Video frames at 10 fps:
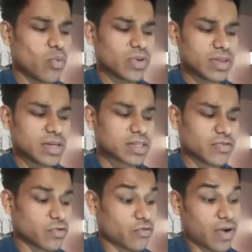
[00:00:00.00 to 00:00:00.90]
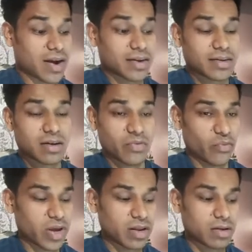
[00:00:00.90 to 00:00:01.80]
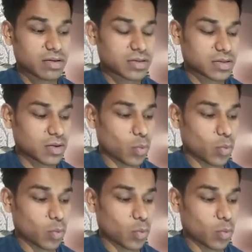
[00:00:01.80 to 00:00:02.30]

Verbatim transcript: with this if you find it convenient